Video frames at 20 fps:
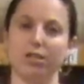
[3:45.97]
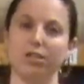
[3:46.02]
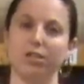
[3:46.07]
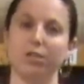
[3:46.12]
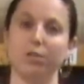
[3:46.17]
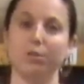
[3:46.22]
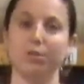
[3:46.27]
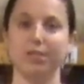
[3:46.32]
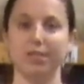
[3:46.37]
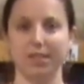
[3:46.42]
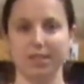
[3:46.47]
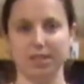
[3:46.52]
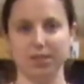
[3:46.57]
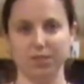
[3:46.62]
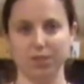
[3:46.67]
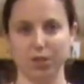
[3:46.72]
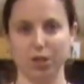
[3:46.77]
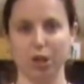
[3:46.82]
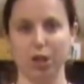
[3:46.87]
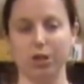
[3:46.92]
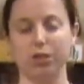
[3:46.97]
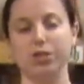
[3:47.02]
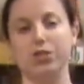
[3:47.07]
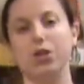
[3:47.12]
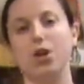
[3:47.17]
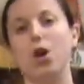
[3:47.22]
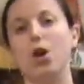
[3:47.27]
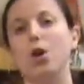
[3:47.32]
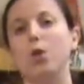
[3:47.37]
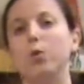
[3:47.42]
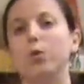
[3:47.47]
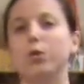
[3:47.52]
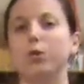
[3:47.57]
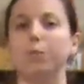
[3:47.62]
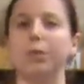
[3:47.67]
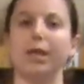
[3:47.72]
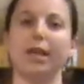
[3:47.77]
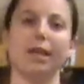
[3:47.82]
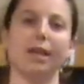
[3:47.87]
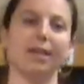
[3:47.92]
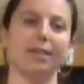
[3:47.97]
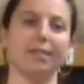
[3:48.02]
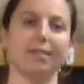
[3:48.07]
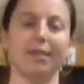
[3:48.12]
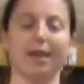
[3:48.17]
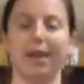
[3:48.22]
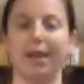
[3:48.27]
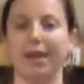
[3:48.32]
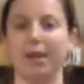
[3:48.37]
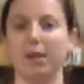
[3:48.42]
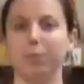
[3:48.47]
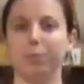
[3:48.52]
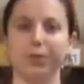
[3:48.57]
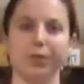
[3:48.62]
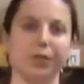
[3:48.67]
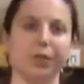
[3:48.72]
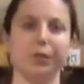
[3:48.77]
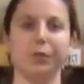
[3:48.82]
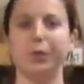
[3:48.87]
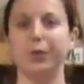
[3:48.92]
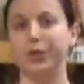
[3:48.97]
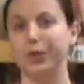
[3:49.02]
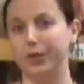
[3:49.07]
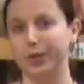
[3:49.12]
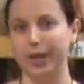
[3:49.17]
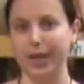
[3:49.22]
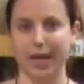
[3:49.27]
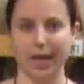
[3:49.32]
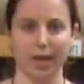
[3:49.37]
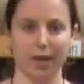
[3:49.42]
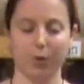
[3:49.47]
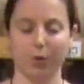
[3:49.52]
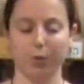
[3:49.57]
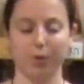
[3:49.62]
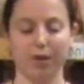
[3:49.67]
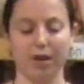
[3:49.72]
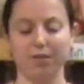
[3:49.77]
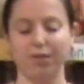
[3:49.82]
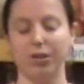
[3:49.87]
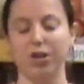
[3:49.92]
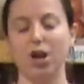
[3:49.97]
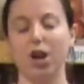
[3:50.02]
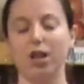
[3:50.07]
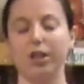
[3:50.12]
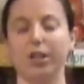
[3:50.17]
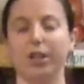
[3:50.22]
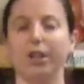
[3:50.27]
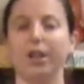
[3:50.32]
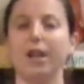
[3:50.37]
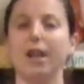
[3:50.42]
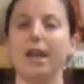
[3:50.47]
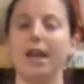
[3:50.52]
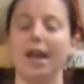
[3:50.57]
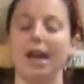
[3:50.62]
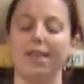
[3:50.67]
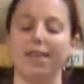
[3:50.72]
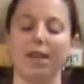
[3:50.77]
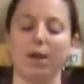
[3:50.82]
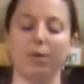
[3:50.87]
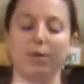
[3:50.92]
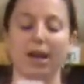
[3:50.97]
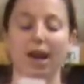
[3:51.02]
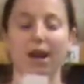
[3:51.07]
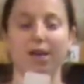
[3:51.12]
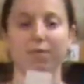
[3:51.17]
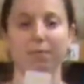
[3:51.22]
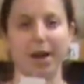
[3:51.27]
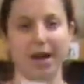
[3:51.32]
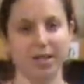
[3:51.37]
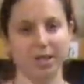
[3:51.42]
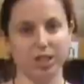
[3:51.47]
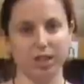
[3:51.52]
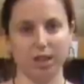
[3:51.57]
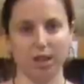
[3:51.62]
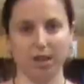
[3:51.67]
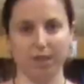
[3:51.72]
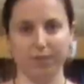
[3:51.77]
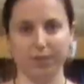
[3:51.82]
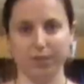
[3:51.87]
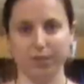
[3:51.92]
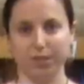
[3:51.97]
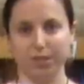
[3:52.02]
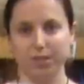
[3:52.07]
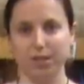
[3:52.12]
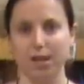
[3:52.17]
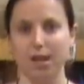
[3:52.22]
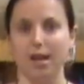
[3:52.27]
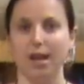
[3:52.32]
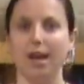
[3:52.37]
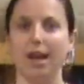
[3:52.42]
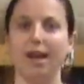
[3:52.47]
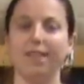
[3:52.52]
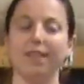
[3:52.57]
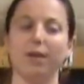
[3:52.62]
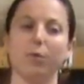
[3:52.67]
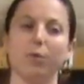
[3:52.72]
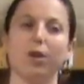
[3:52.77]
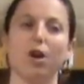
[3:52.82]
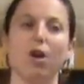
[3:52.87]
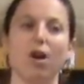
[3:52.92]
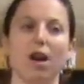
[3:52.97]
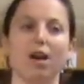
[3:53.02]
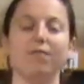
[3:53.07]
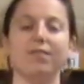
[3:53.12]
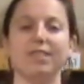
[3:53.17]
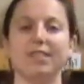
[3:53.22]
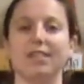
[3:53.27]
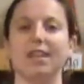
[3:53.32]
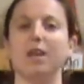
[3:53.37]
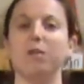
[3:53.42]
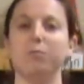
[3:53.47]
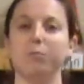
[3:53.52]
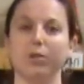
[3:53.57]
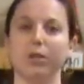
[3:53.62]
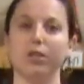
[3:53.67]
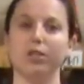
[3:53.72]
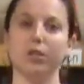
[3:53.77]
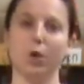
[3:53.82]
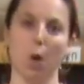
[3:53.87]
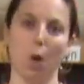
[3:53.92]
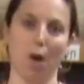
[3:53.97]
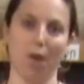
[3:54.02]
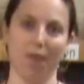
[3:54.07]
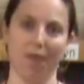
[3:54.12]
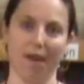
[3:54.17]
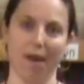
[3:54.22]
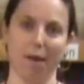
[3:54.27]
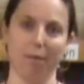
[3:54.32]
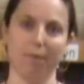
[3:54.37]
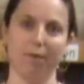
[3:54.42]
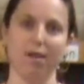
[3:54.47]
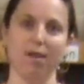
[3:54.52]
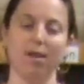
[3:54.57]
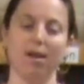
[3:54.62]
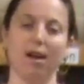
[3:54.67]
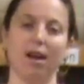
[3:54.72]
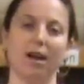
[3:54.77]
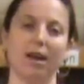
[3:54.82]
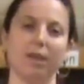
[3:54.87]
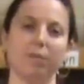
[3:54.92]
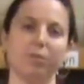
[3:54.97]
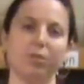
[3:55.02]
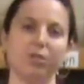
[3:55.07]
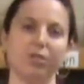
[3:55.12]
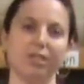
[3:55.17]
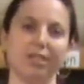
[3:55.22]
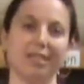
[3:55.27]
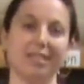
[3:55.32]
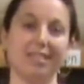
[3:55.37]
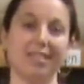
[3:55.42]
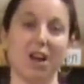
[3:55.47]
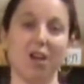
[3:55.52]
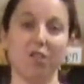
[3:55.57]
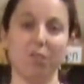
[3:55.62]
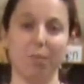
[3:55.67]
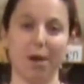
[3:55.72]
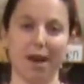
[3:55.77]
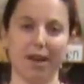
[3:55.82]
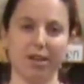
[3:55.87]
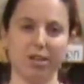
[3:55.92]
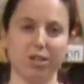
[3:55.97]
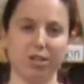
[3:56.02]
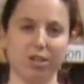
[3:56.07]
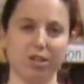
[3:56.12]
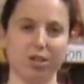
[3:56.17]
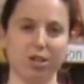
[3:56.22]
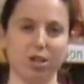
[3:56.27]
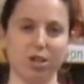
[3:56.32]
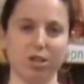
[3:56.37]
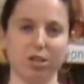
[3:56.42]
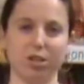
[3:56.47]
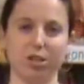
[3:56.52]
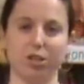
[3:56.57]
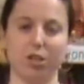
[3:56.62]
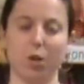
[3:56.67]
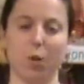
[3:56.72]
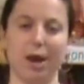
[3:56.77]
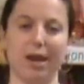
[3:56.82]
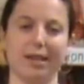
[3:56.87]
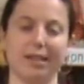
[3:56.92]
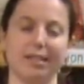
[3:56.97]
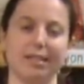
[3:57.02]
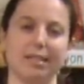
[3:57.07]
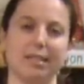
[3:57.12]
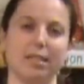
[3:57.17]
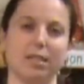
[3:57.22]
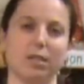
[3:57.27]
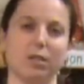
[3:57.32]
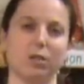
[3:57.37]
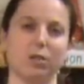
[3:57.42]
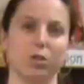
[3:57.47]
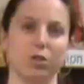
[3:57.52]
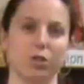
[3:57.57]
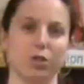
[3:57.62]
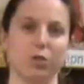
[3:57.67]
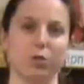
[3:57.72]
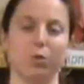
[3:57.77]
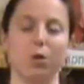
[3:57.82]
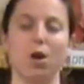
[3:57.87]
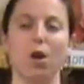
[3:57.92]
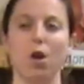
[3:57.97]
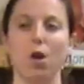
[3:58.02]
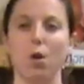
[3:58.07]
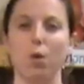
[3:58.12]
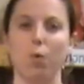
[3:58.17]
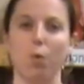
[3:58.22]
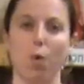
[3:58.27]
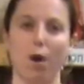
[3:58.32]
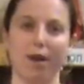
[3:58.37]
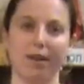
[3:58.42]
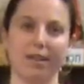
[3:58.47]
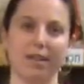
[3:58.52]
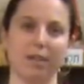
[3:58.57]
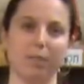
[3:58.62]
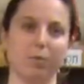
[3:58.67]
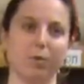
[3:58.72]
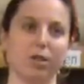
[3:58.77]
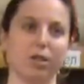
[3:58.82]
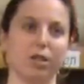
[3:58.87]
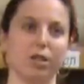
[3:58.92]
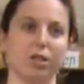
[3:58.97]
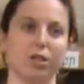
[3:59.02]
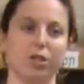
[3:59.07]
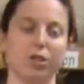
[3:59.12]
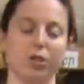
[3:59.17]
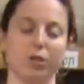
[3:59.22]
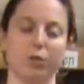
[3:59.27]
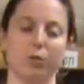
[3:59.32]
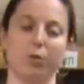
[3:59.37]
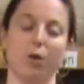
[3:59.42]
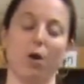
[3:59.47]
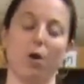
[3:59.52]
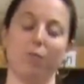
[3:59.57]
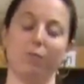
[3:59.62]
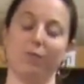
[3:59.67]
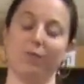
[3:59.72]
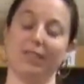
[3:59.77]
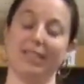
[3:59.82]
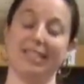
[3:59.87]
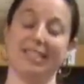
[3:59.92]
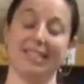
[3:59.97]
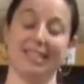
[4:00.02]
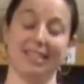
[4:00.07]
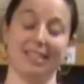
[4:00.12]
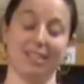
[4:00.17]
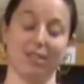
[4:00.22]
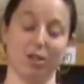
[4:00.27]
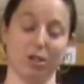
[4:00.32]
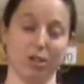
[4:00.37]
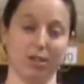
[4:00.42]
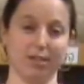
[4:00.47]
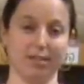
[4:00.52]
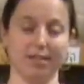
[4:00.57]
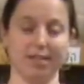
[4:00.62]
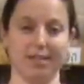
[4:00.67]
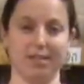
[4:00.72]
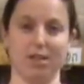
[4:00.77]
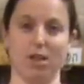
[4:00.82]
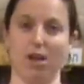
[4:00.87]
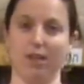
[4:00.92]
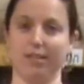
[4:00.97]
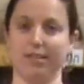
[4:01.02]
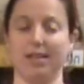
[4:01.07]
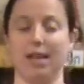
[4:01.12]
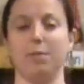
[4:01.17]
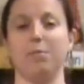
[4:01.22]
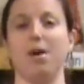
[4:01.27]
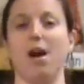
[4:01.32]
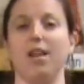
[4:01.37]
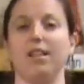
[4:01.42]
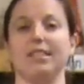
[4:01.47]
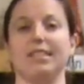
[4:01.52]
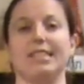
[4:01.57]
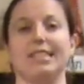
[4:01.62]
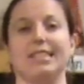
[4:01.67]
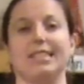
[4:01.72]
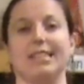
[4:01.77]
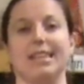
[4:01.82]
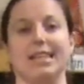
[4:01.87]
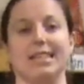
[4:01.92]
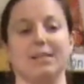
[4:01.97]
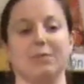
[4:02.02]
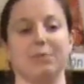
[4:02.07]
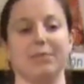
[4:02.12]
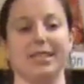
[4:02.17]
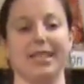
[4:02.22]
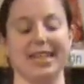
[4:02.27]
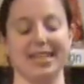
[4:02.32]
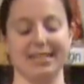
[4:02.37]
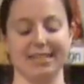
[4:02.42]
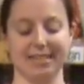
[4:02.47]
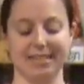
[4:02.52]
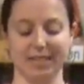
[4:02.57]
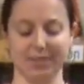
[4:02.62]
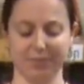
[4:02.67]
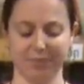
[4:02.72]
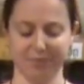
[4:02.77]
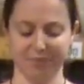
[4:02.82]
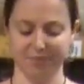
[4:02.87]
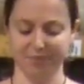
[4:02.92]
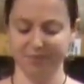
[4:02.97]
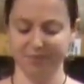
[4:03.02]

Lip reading: So 6 of the Nooks would be, say, blue or green or whatever color, and they would have matching covers, and they would all have the same books on them. I am choosing to self-manage the Nooks, so I can still do 1 ebook to hopefully 6 Nooks, as long as that policy stays in place.